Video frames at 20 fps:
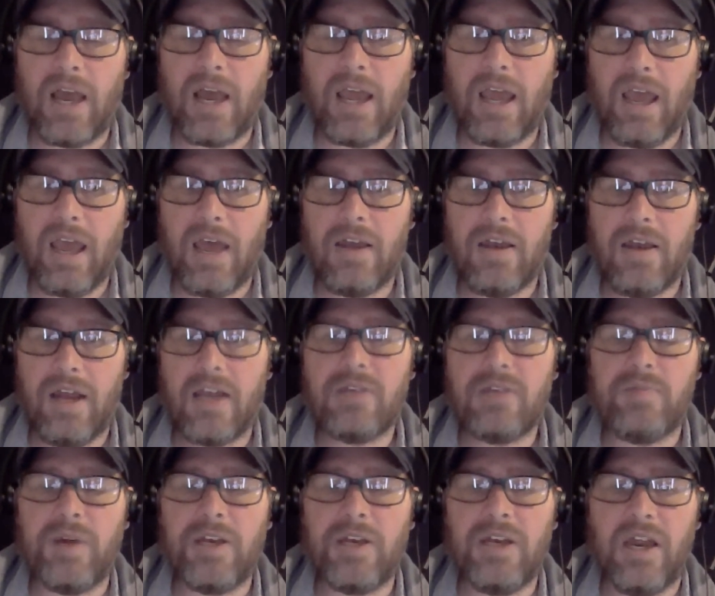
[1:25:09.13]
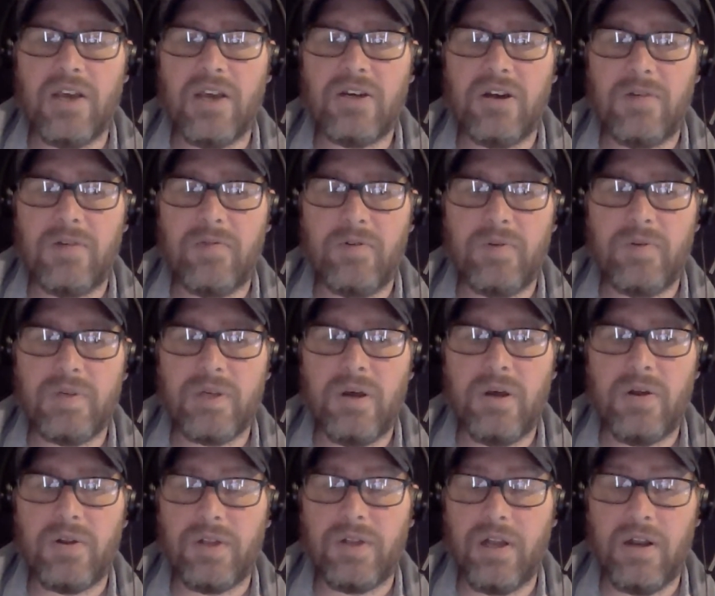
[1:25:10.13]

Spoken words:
I had an expectation of a result.